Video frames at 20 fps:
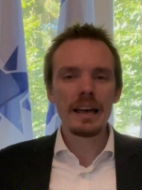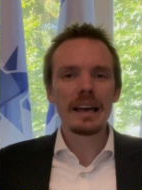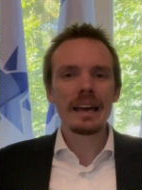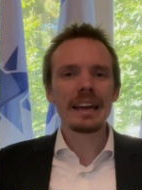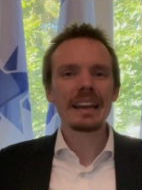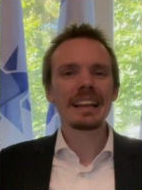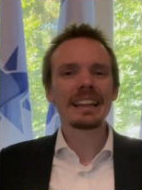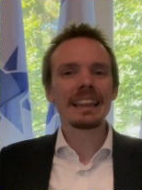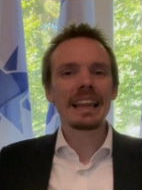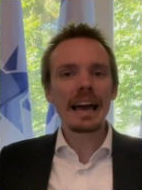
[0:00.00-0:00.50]
and
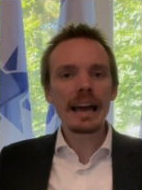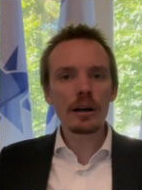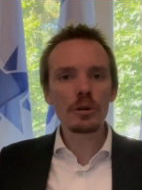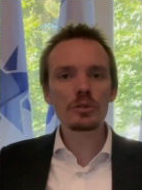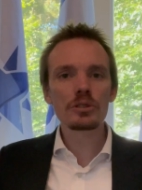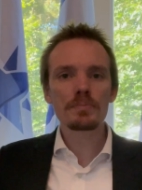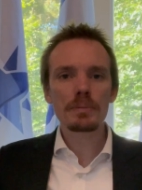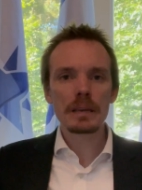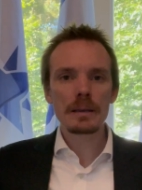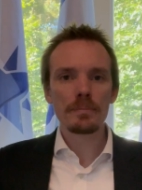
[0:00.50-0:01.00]
allows
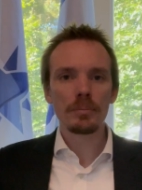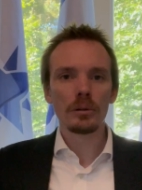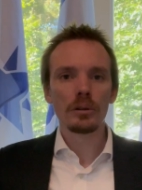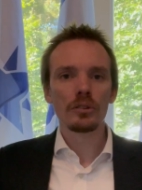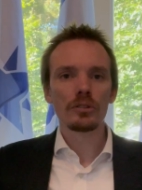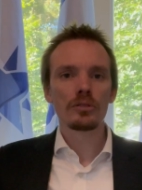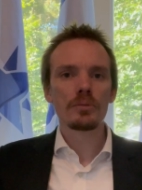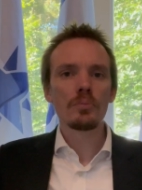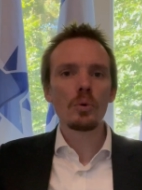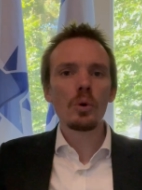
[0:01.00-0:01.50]
people
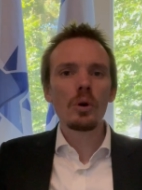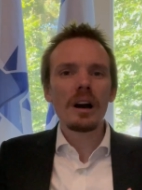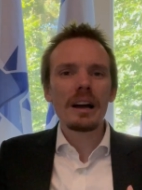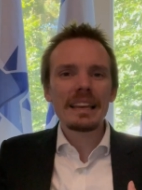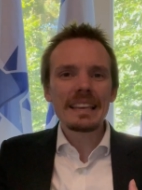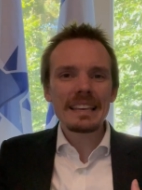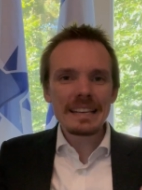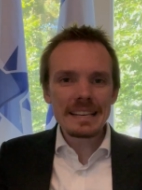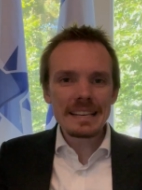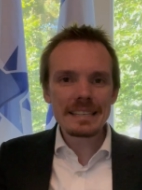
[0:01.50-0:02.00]
to more
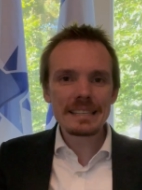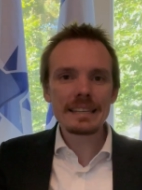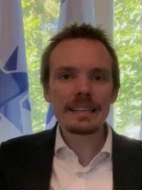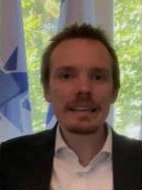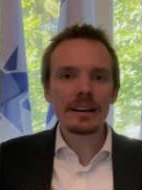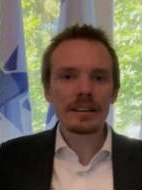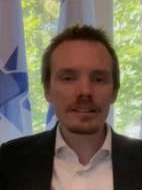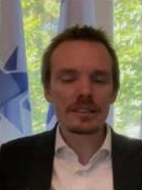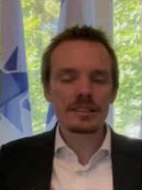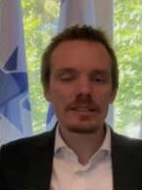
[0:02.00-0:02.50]
easily
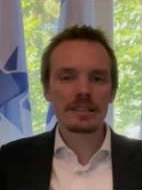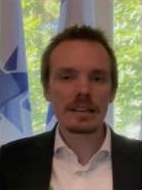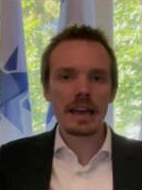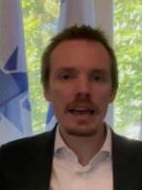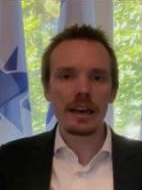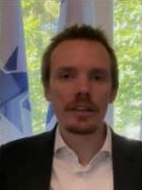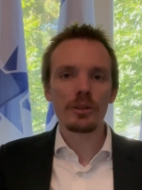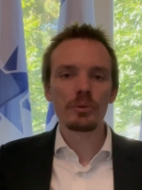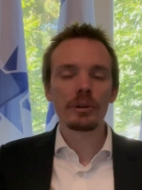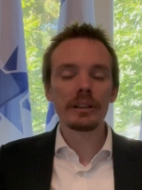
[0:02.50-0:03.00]

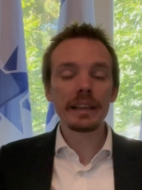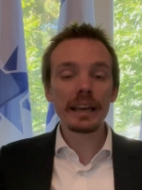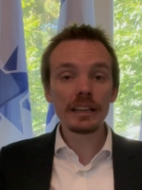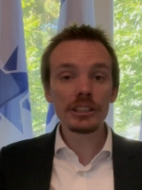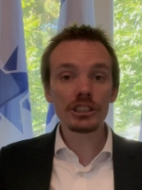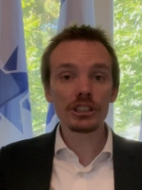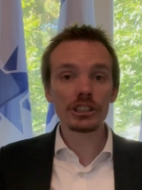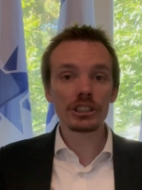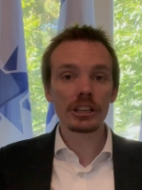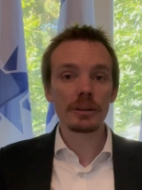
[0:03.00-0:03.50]
understand the
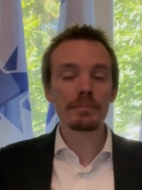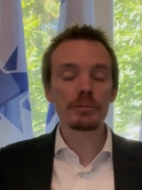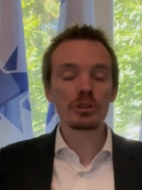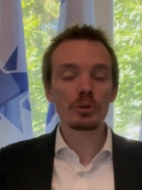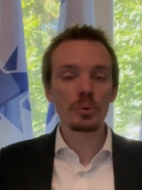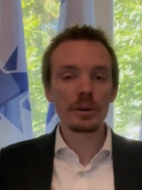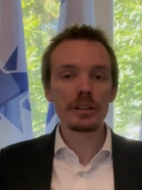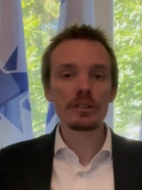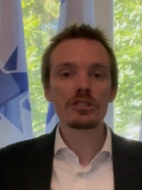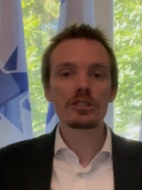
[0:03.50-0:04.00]
relationship
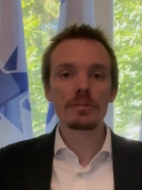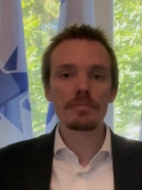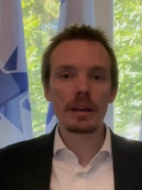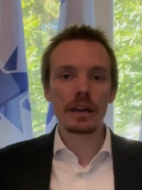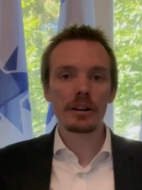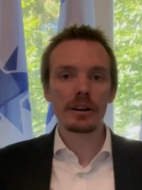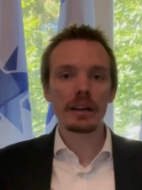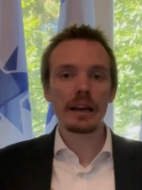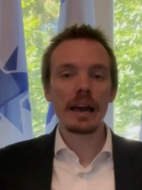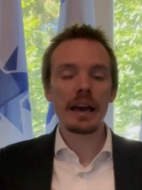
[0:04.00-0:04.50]
between
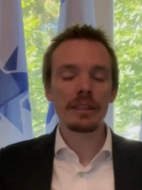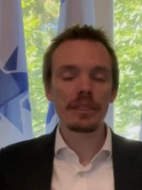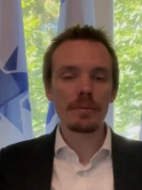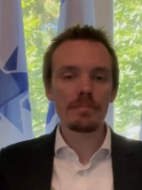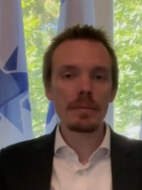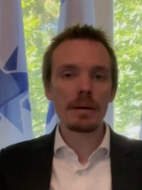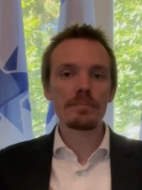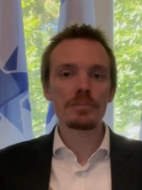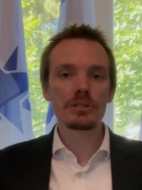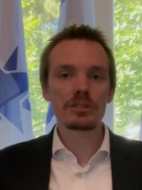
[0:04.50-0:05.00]
Stomaria and the
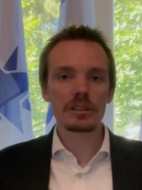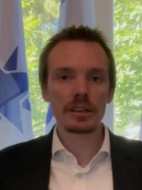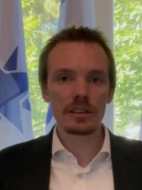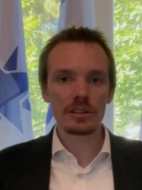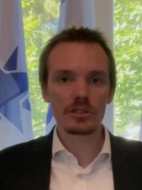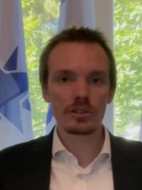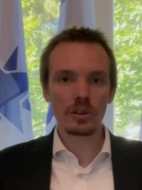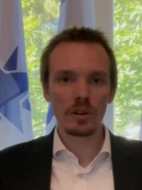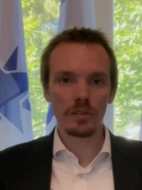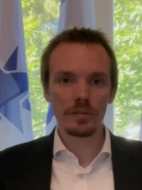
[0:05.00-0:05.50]
member states
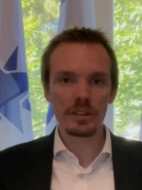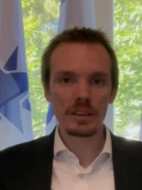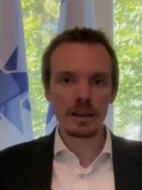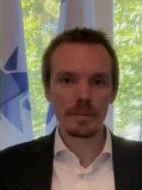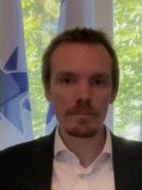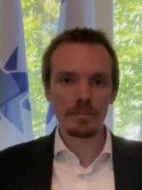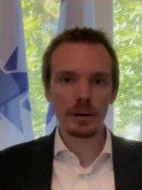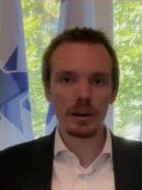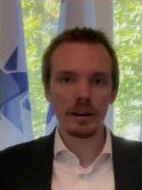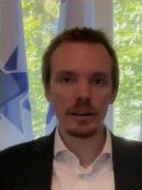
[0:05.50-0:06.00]
of the
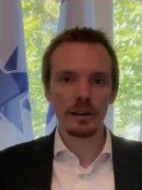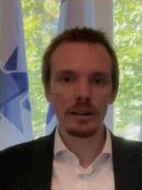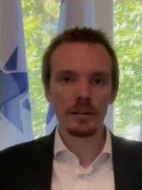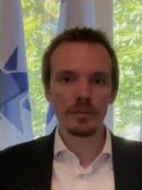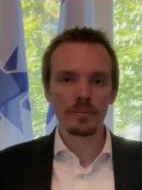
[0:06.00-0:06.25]
empire.